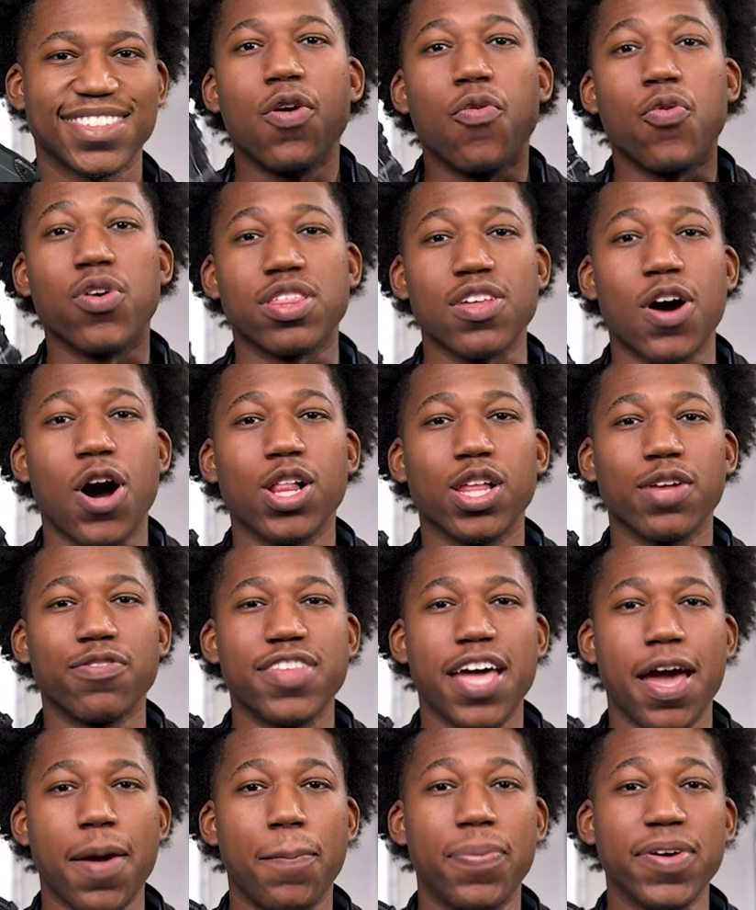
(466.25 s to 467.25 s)
With all of
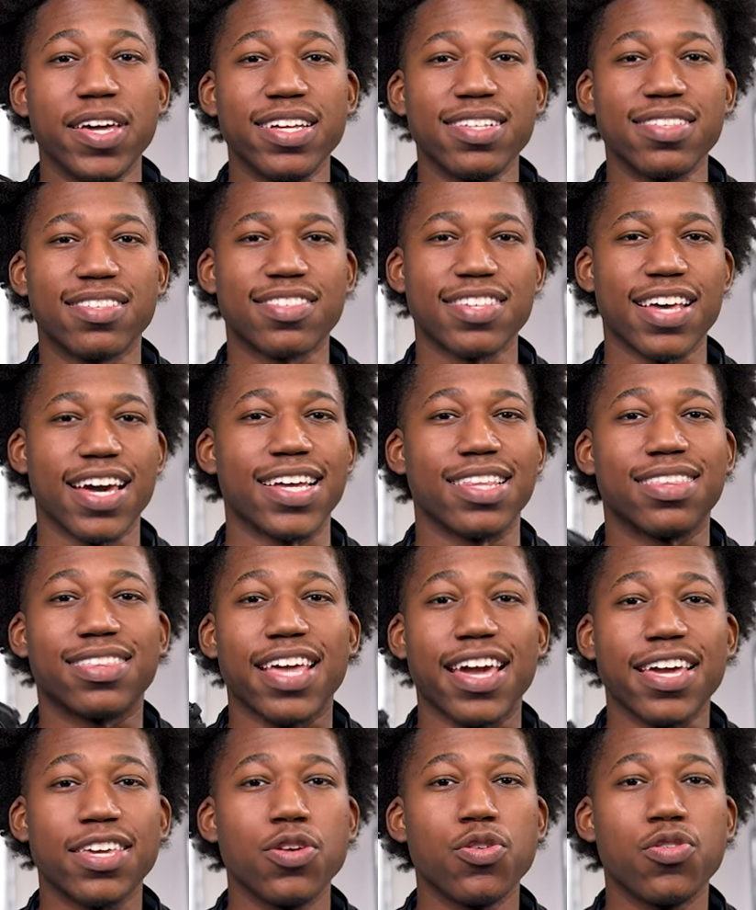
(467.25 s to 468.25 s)
that being said,
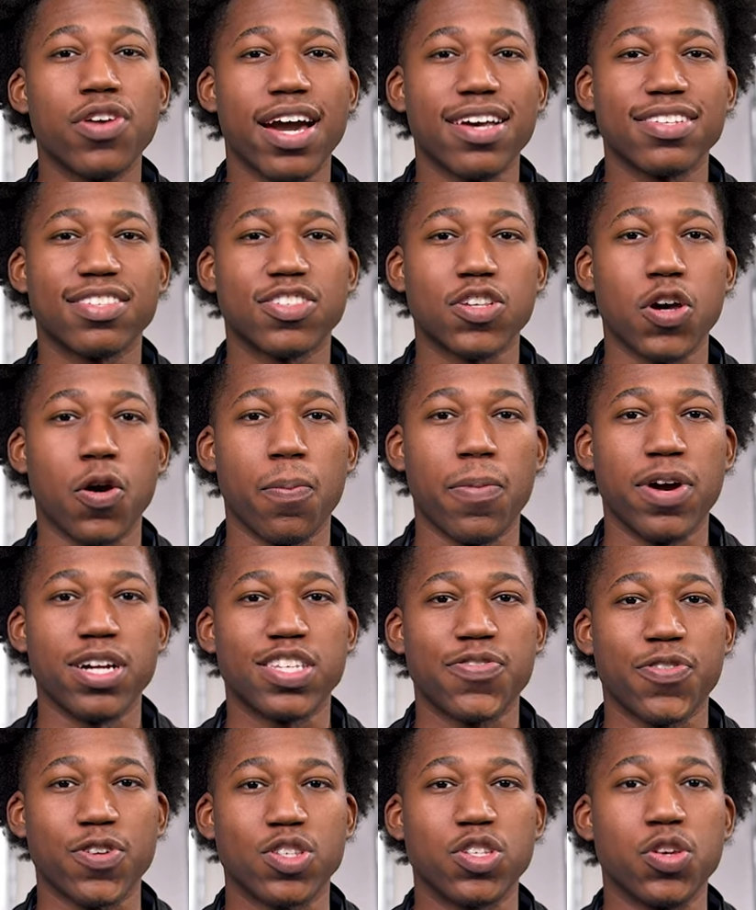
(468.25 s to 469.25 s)
thank you guys so
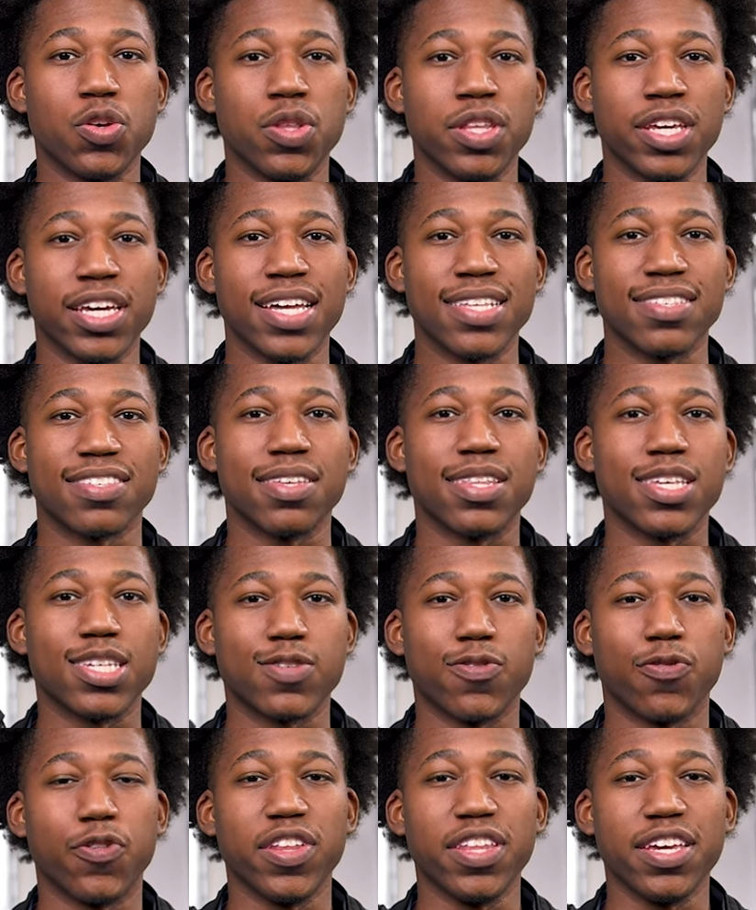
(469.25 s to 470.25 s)
much for tuning into
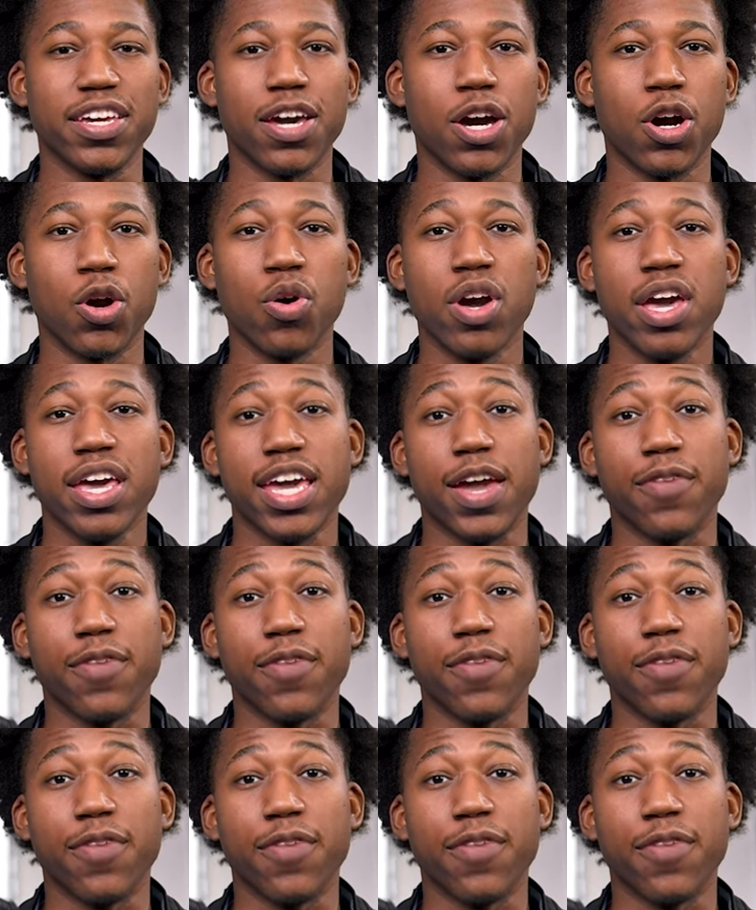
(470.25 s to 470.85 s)
this video.